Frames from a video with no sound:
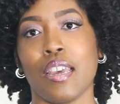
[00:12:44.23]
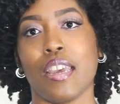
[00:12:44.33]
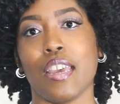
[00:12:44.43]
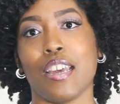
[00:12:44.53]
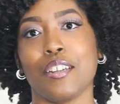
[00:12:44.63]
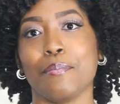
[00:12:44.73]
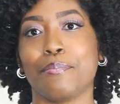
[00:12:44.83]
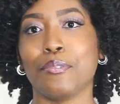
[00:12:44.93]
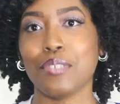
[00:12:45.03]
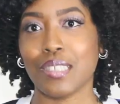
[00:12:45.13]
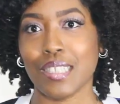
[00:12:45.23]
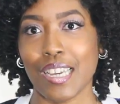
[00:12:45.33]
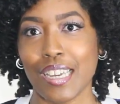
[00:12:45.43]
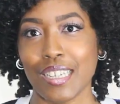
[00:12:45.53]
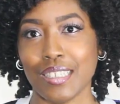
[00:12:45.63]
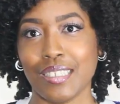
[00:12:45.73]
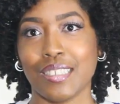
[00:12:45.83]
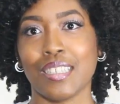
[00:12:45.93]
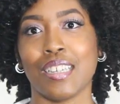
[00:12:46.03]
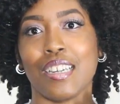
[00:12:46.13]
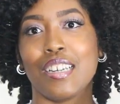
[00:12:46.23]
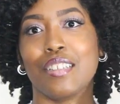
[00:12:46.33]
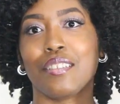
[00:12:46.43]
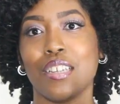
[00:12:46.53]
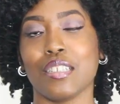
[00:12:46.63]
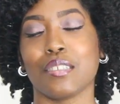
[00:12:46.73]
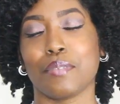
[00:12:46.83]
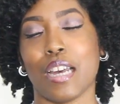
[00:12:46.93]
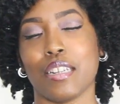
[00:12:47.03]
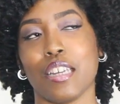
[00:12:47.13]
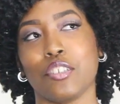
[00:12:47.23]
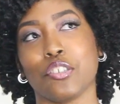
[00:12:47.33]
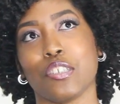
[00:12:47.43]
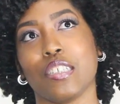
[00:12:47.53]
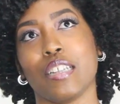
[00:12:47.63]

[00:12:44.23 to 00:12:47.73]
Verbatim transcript: and bustiers and things of that nature,